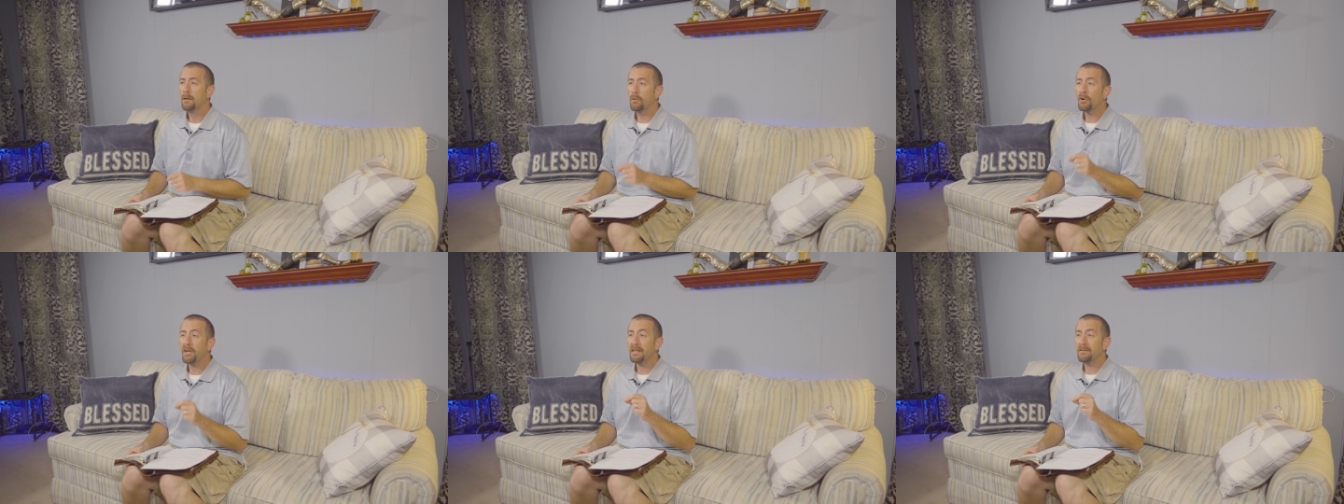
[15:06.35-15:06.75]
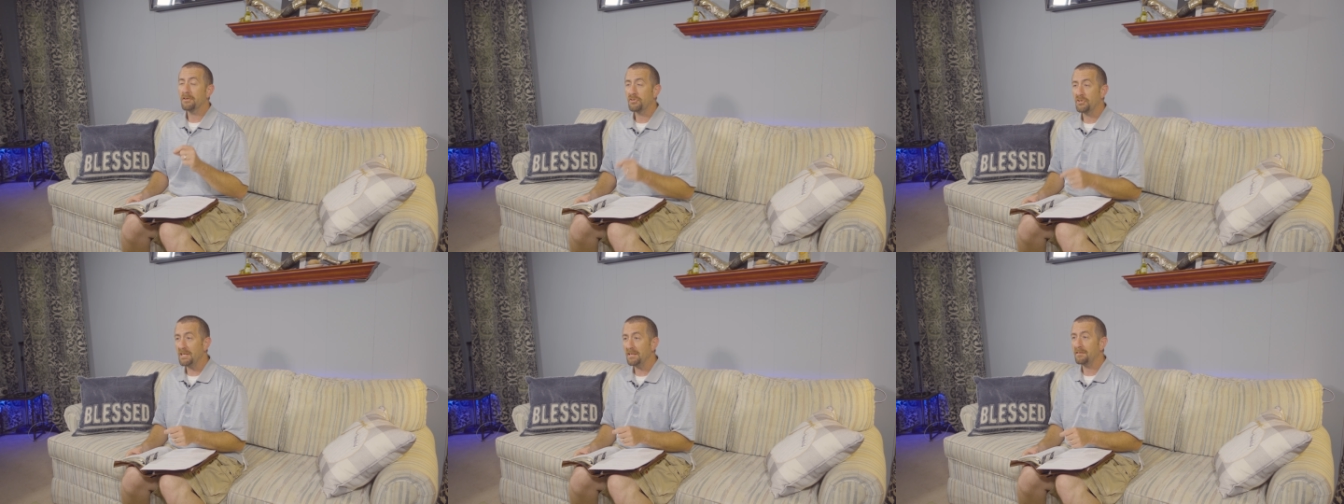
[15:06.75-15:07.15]
looking
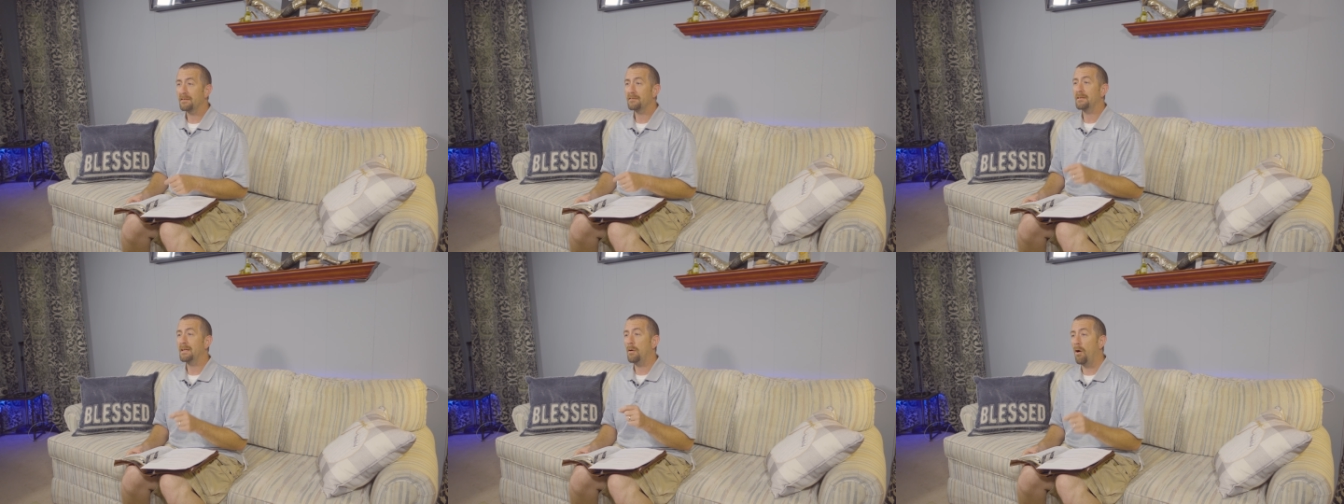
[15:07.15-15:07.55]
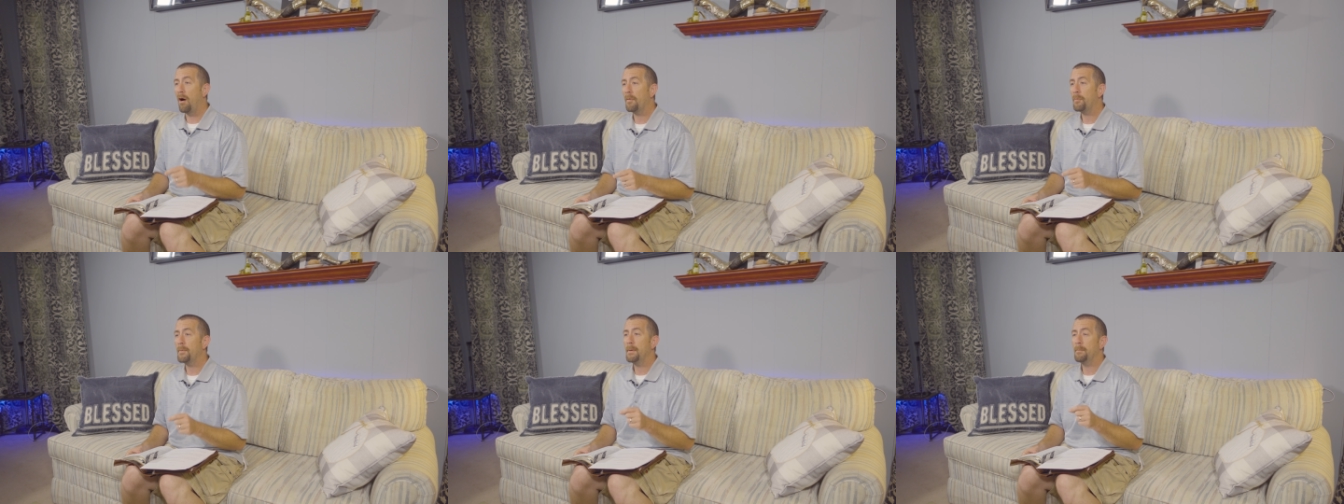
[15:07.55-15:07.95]
to Jesus, the
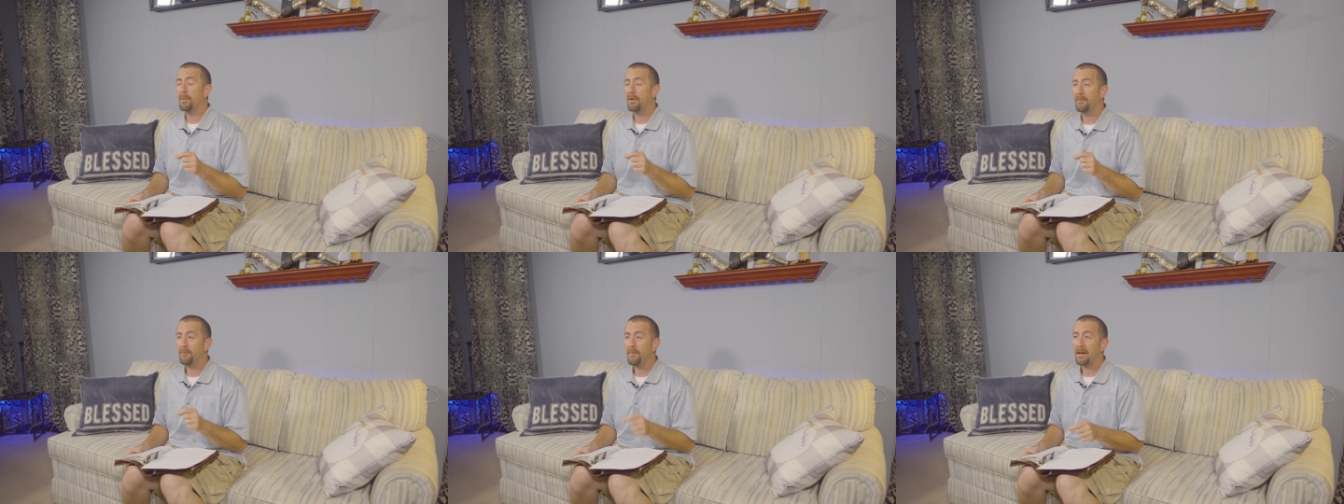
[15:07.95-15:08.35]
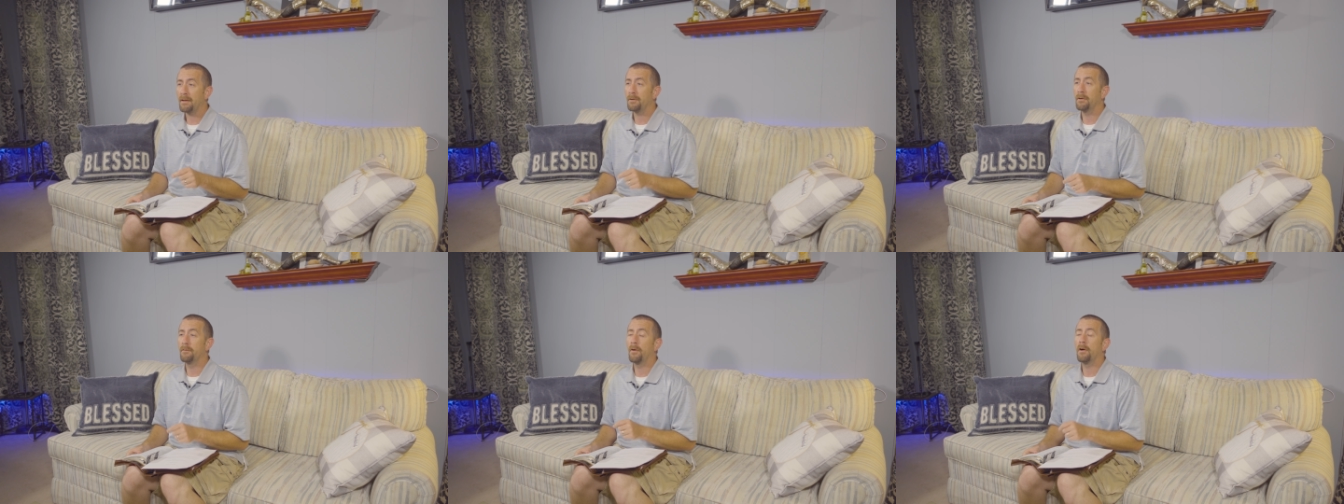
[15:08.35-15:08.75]
author and
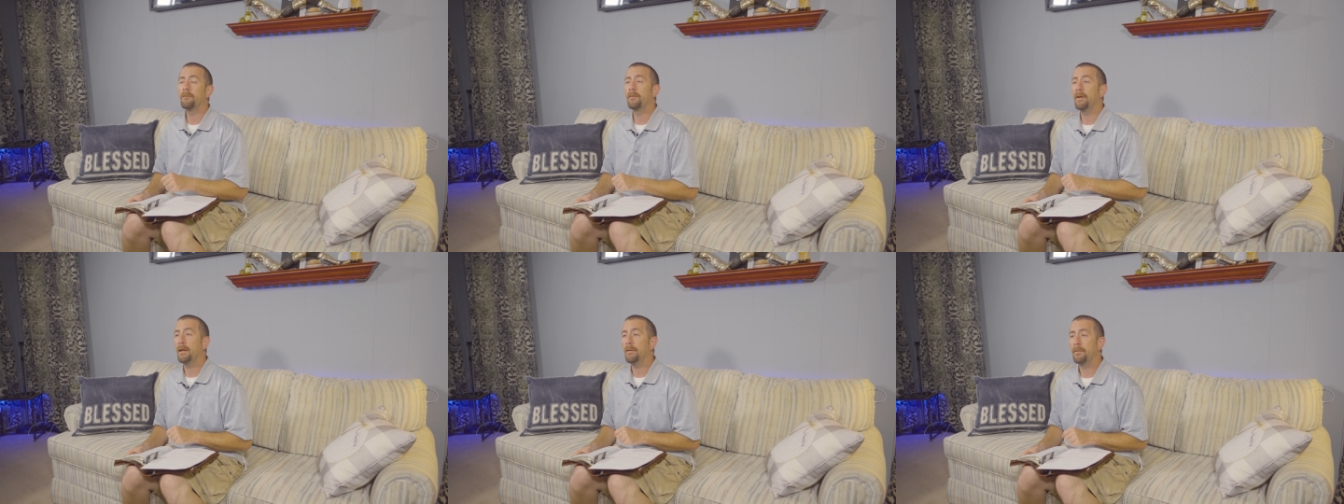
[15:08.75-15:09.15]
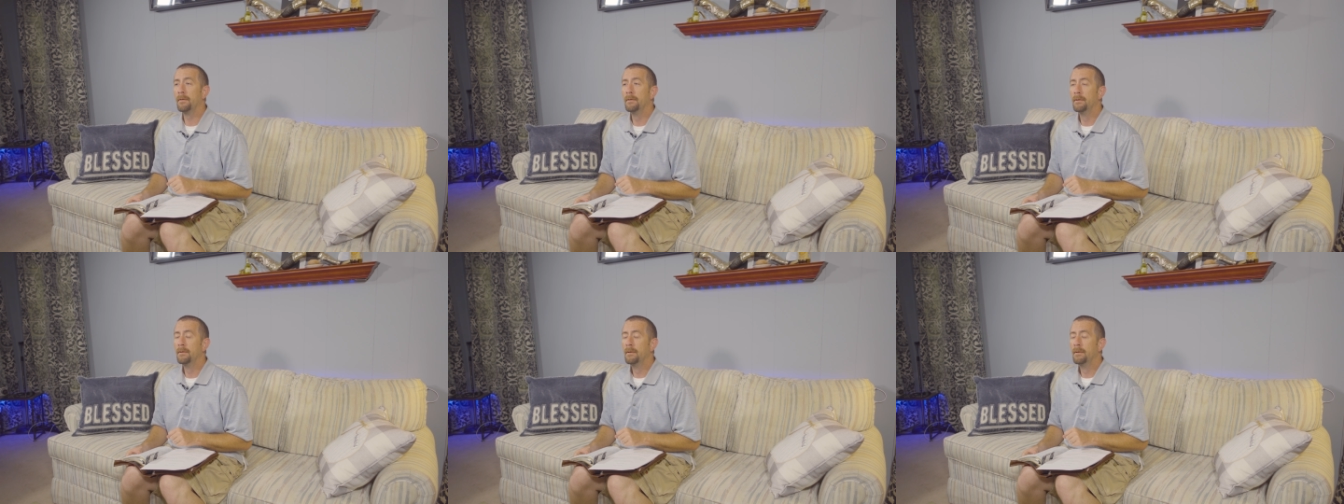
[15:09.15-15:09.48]
perfecter of our faith.